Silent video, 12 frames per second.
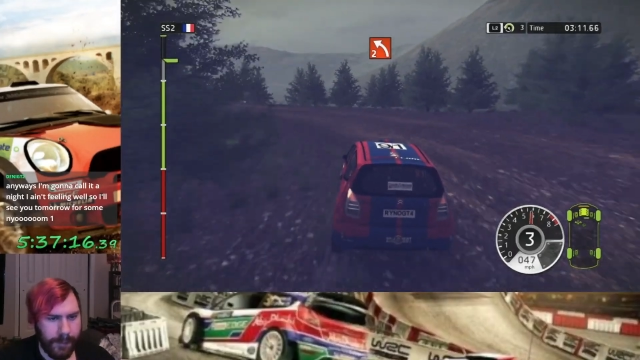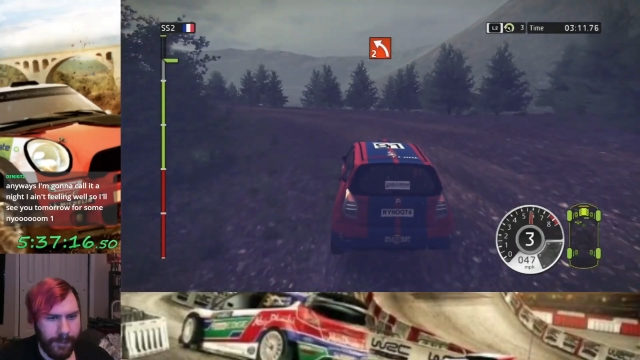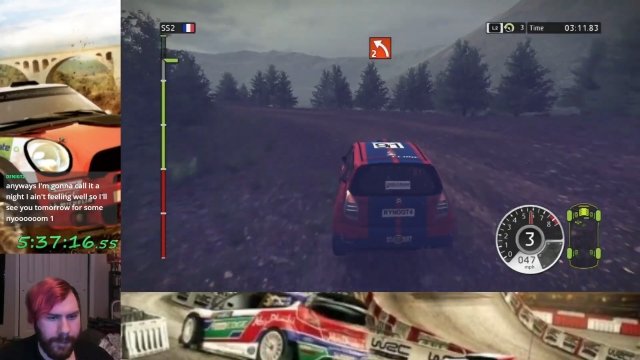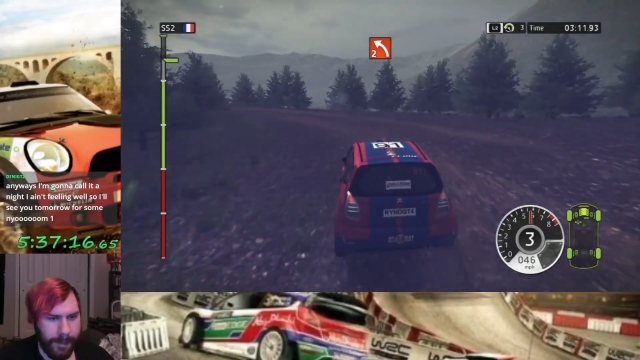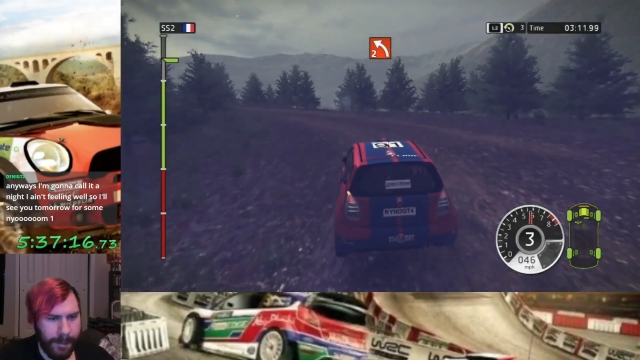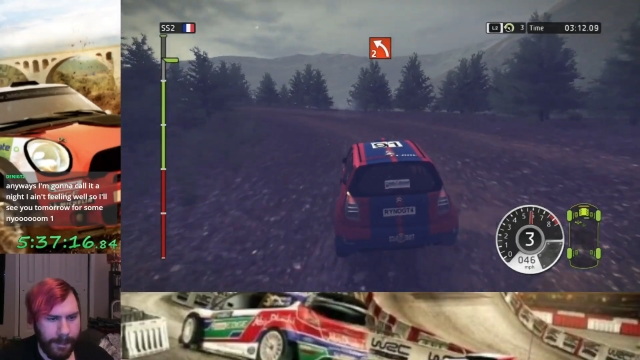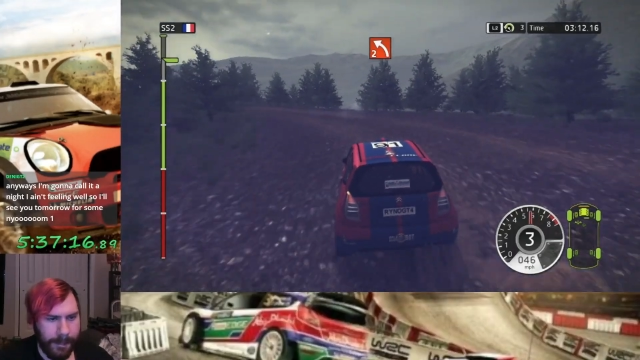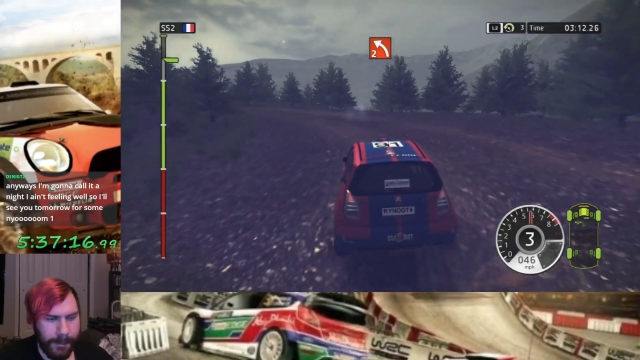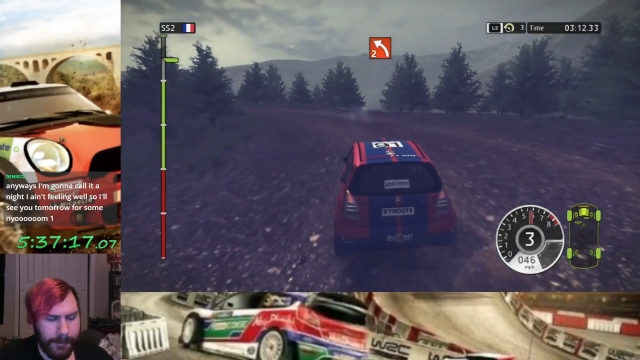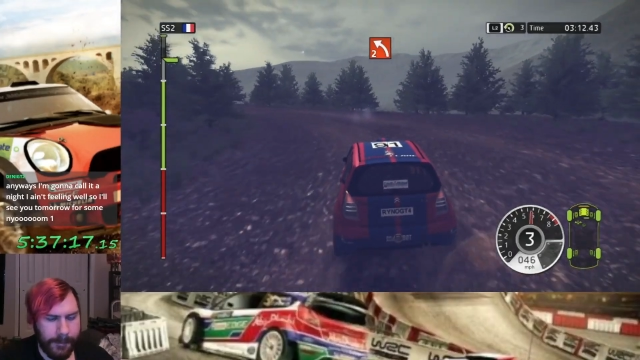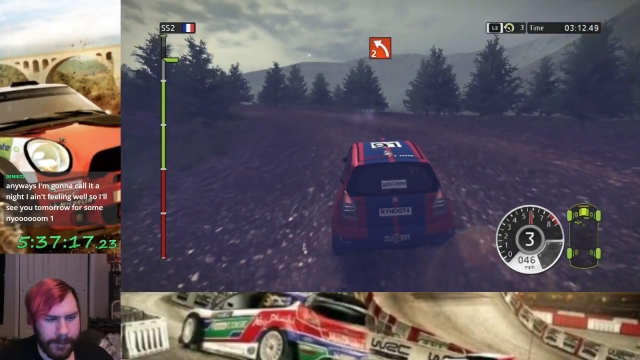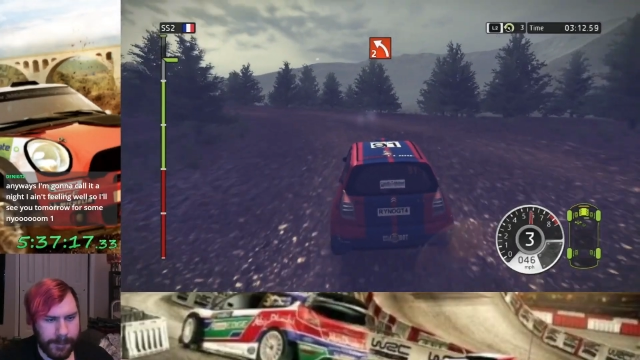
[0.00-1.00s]

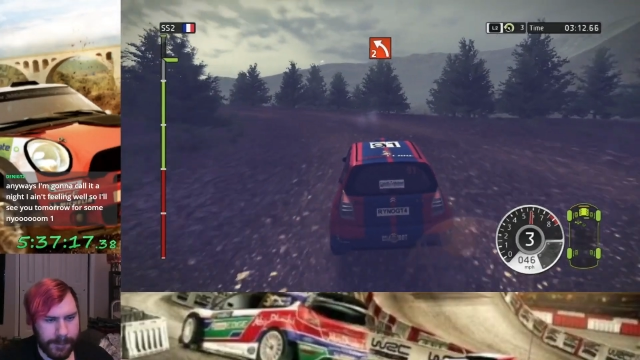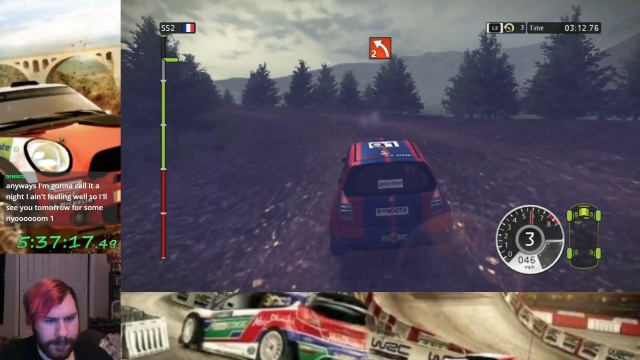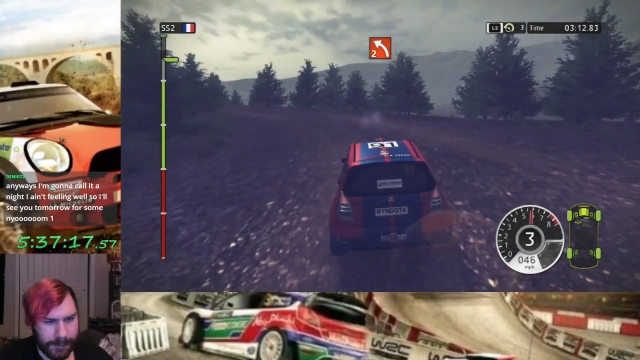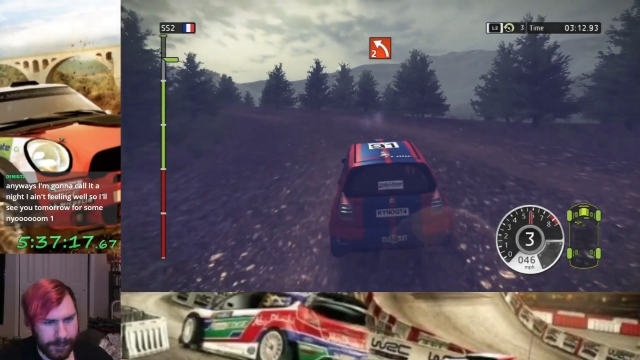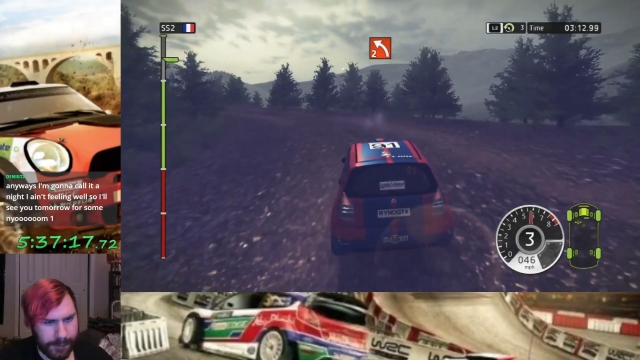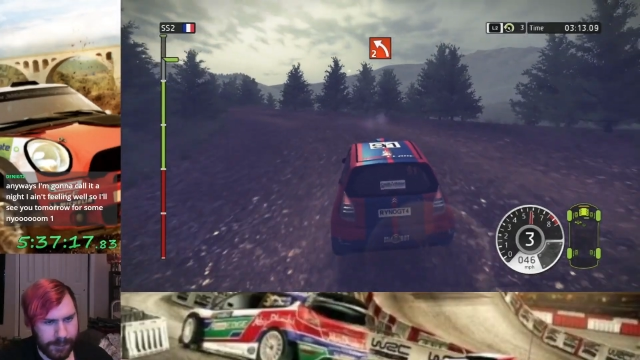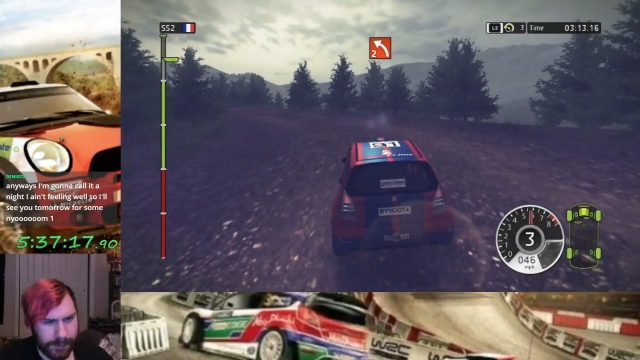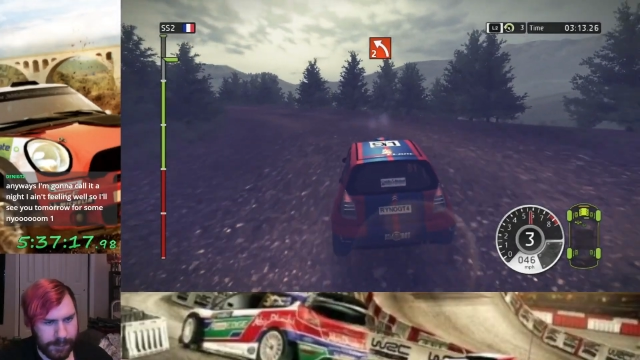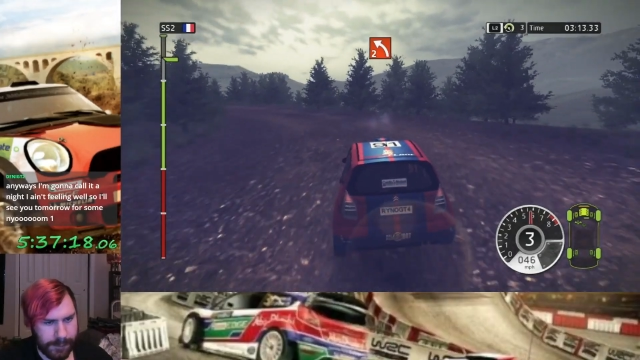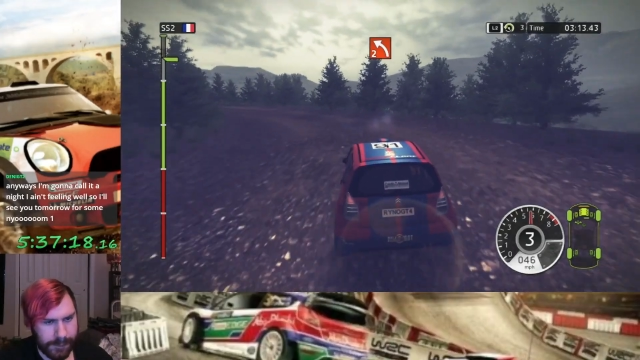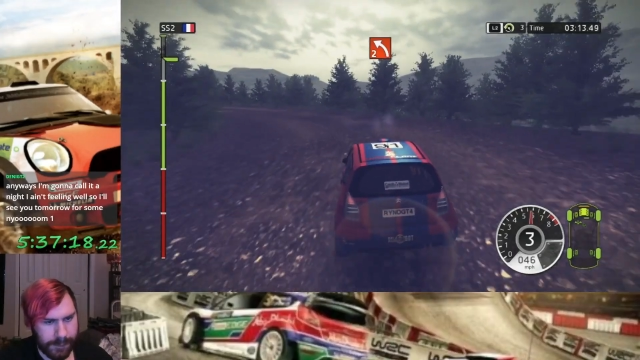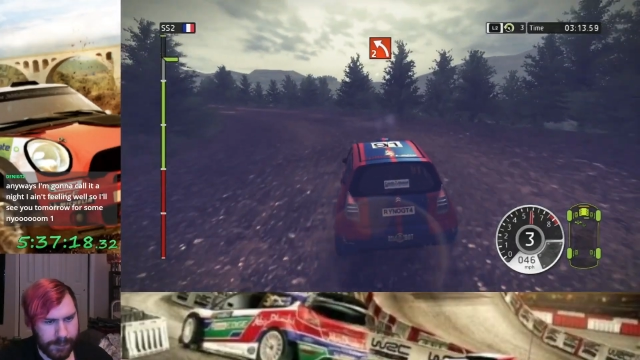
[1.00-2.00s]

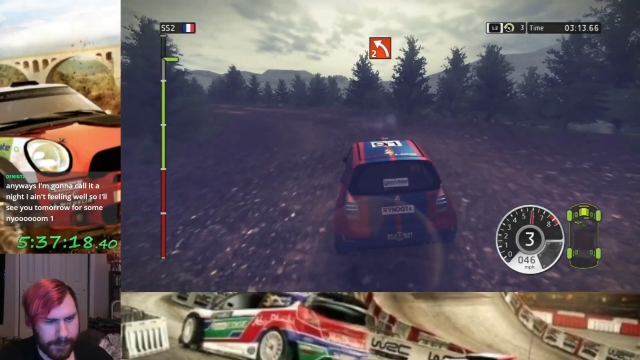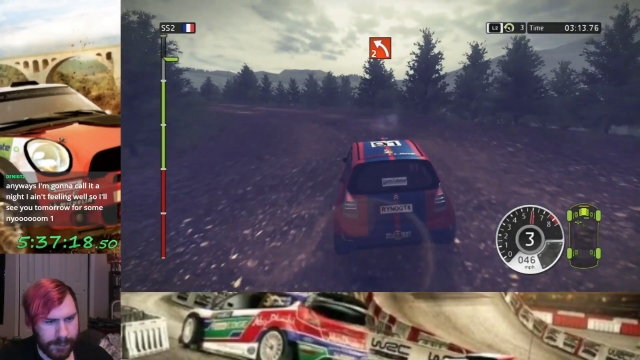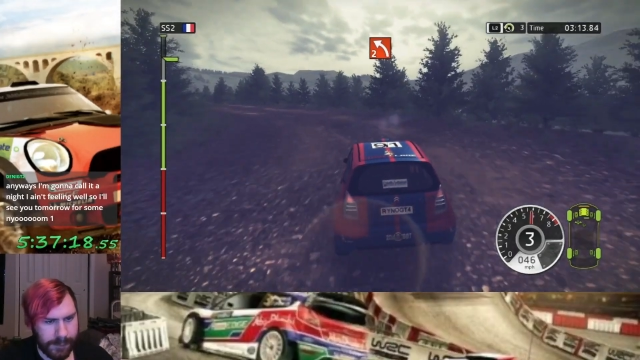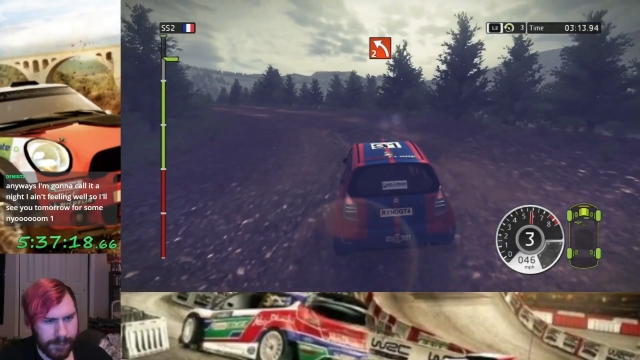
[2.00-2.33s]
Nothing is said.